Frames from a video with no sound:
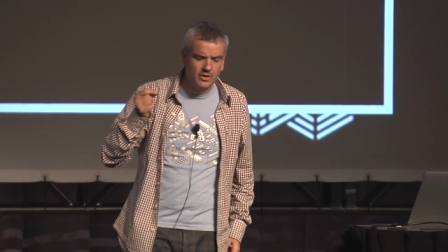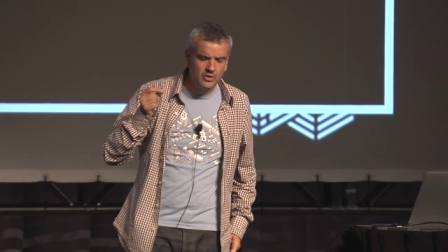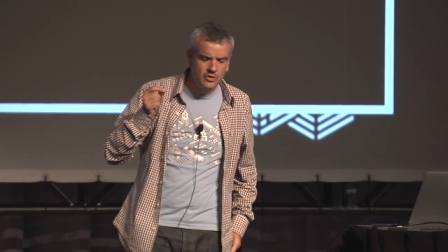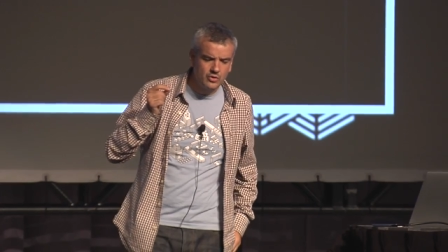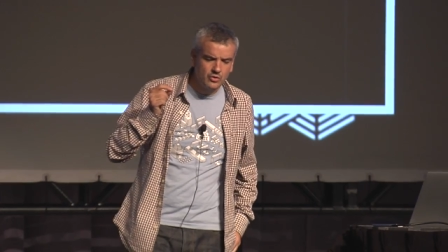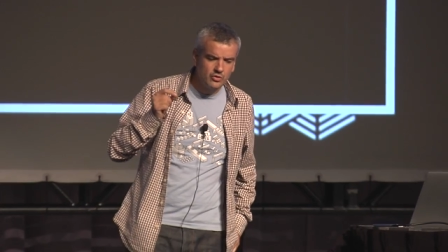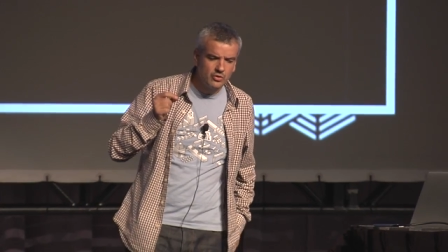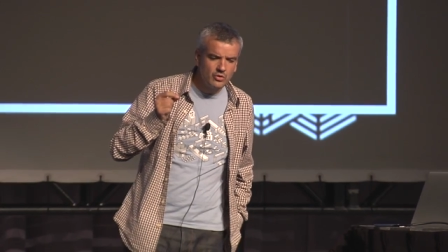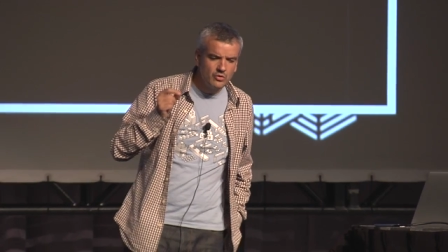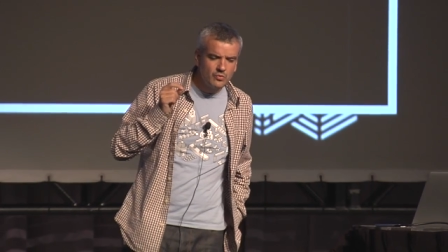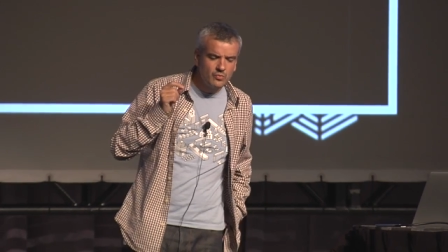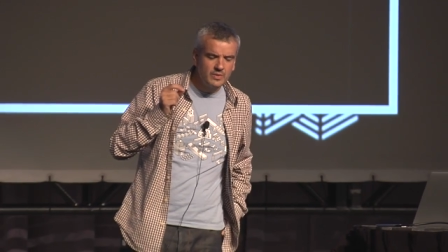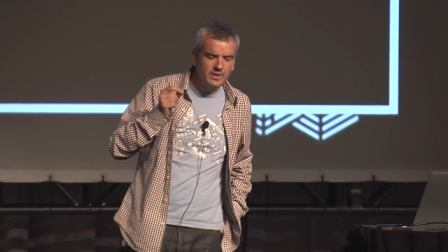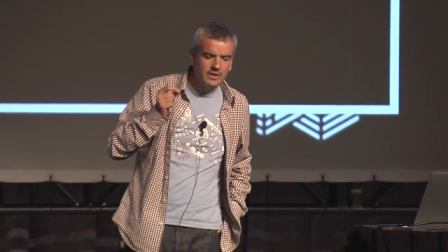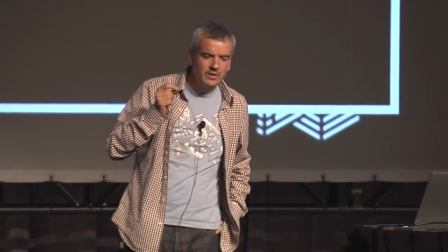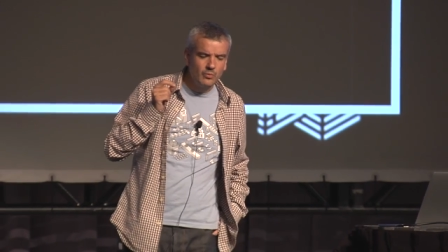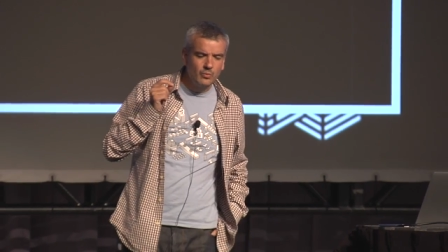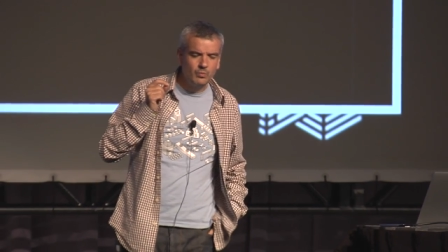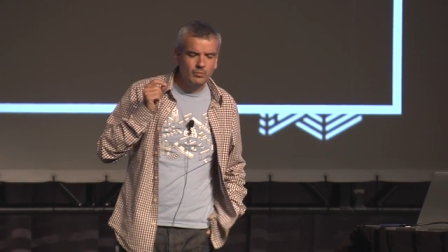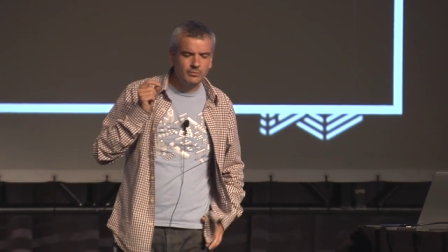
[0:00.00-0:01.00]
You're not
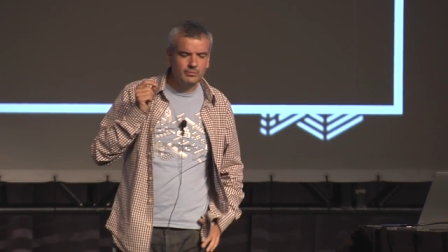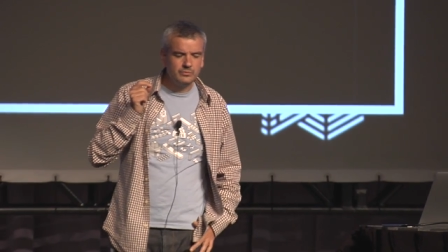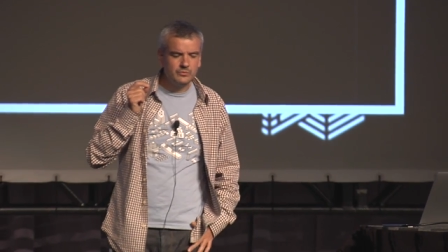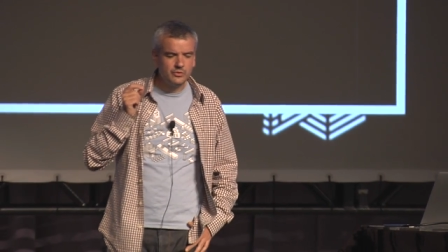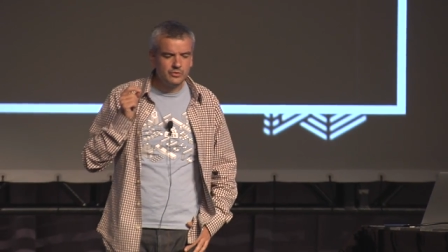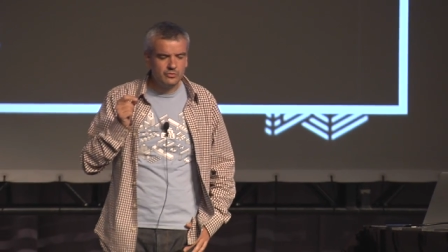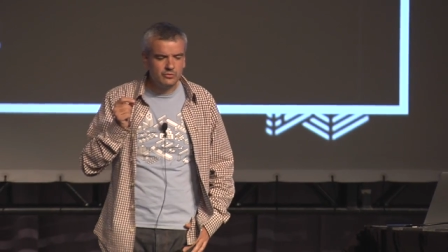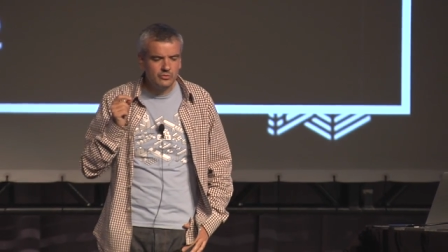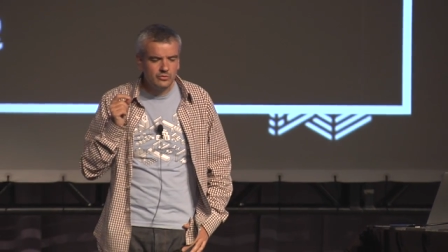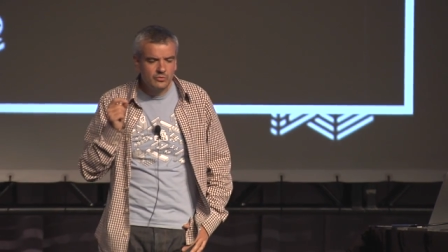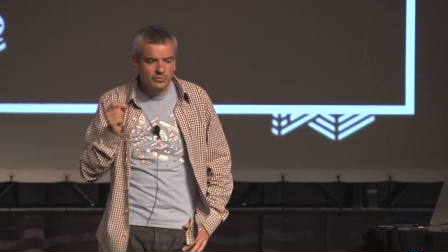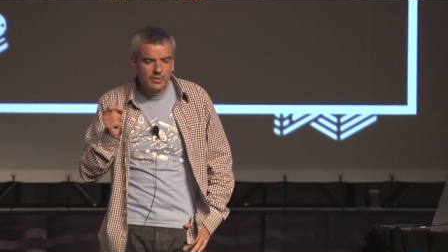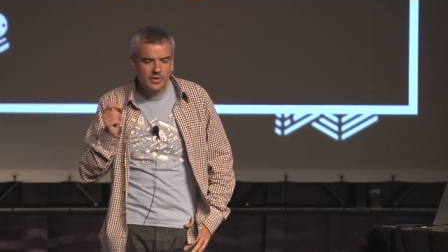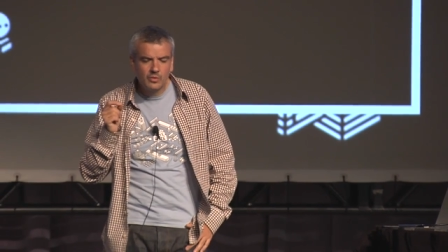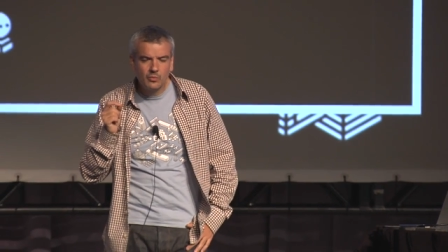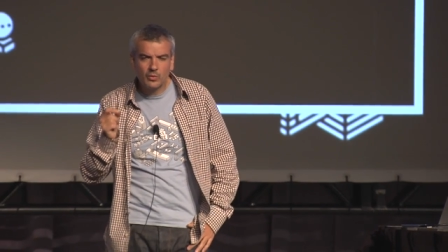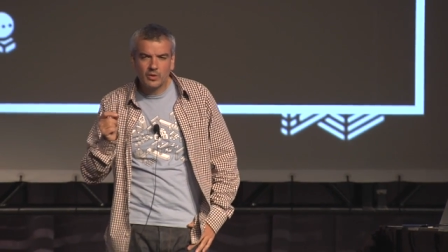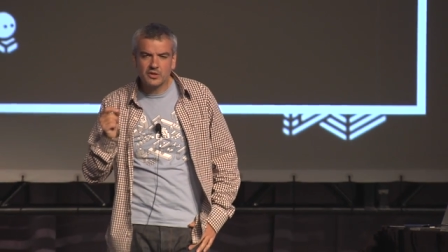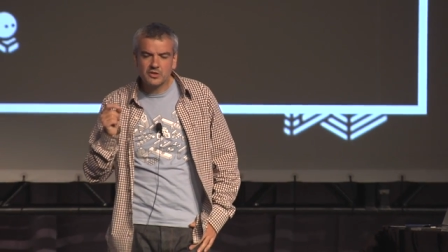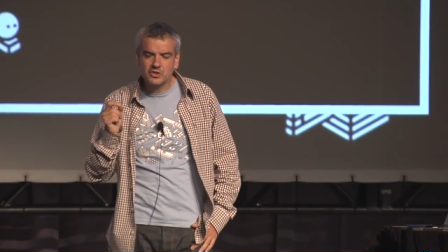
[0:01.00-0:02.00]
really, you don't
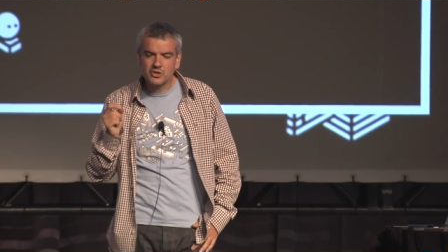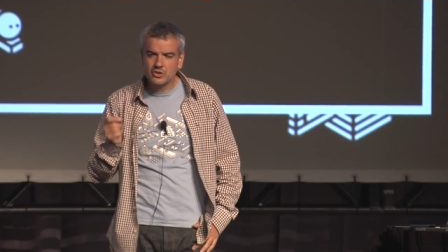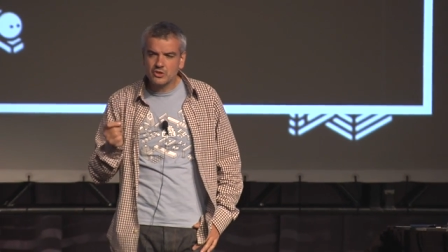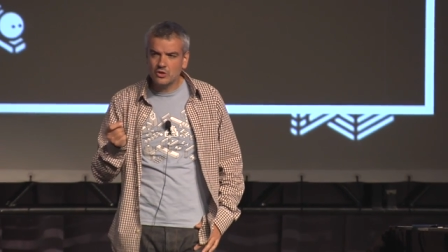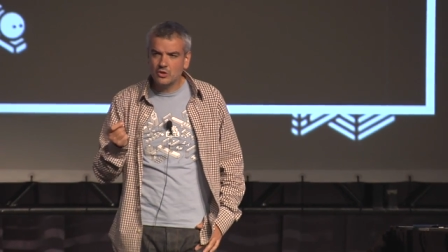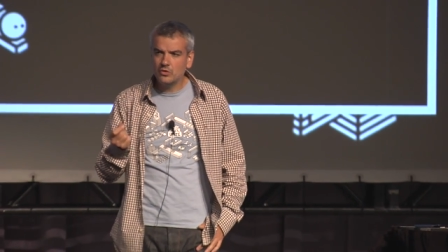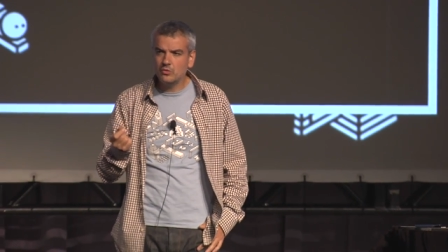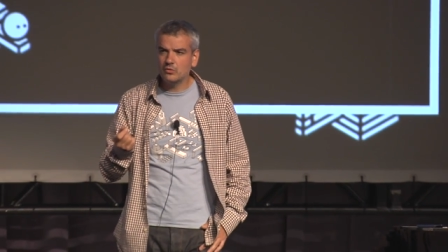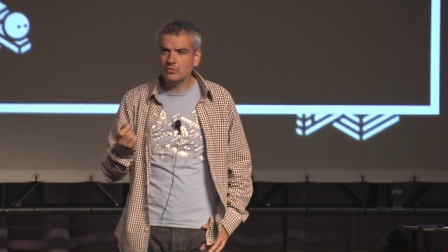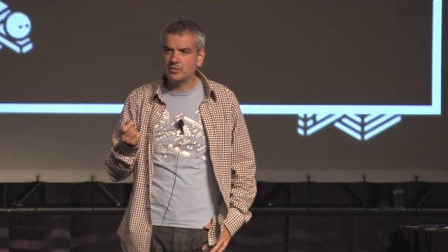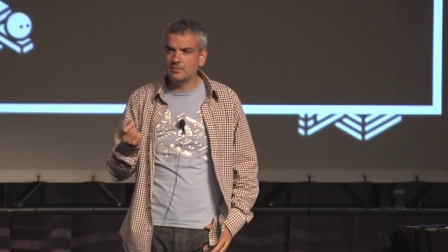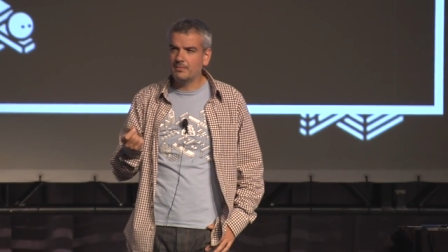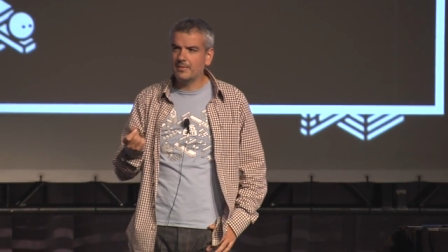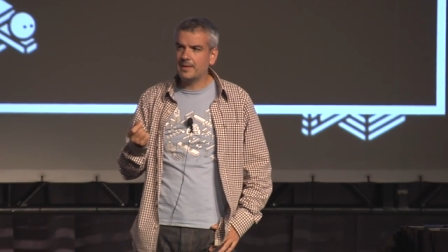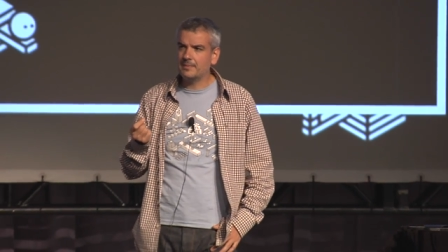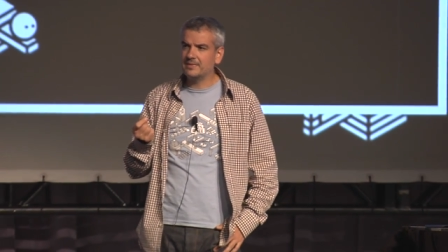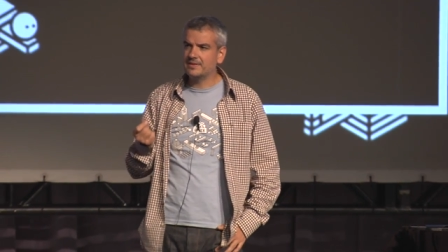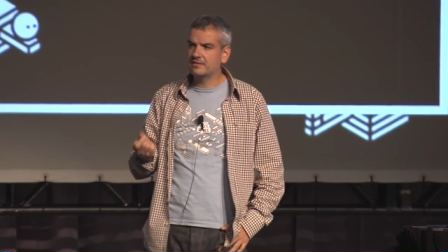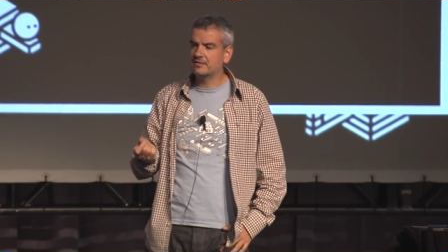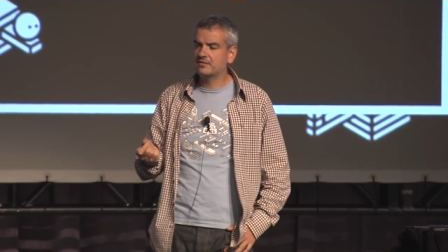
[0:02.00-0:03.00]
really want to show the
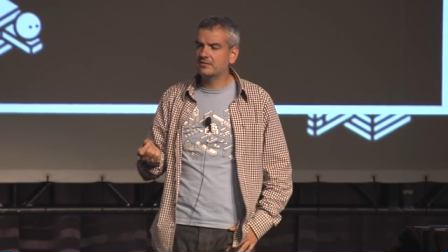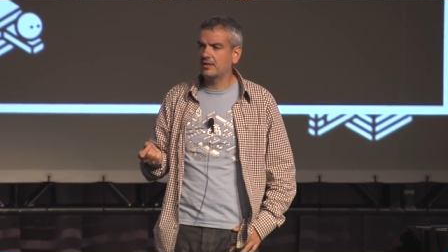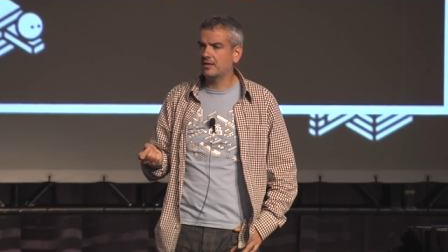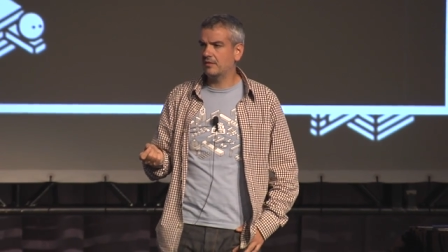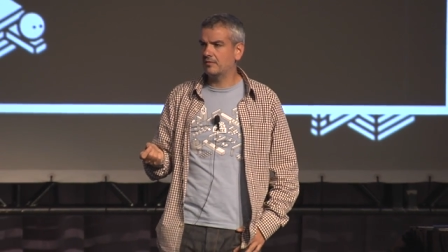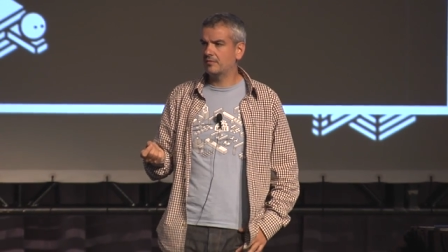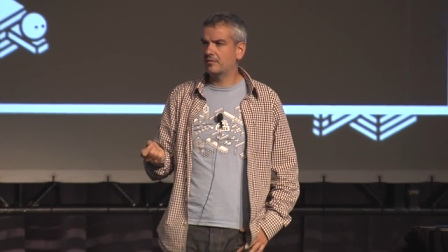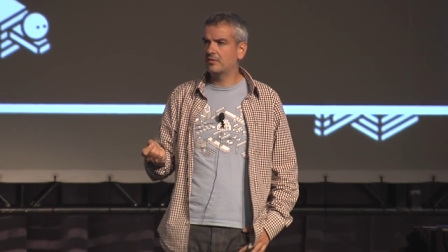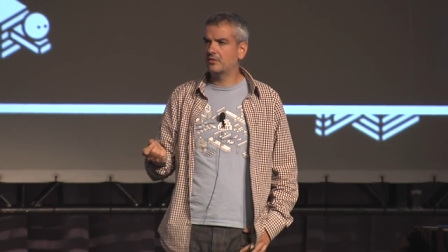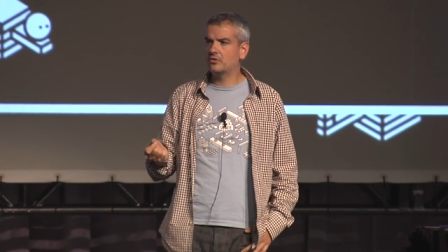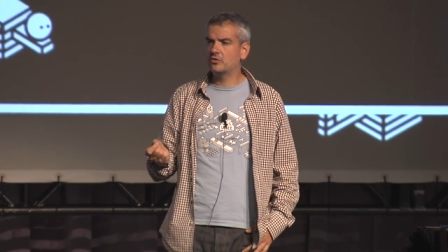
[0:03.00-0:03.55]
map itself.